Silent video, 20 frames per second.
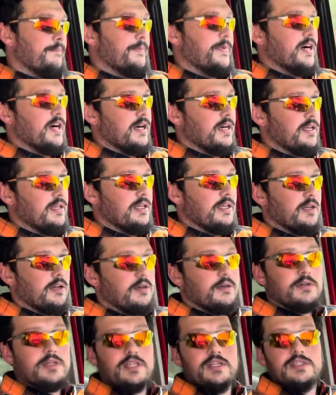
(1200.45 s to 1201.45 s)
But you
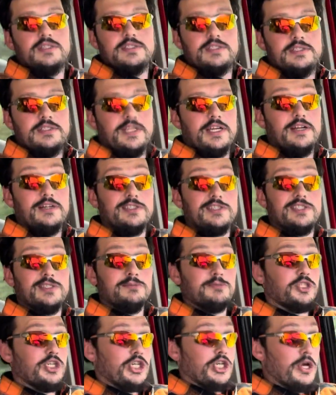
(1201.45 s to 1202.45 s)
know, here's
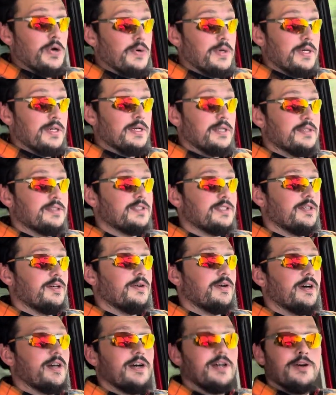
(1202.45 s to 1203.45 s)
some shooting. So
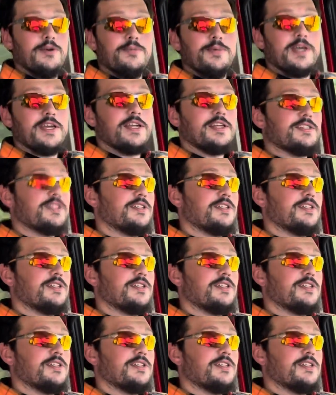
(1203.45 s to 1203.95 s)
hope that gets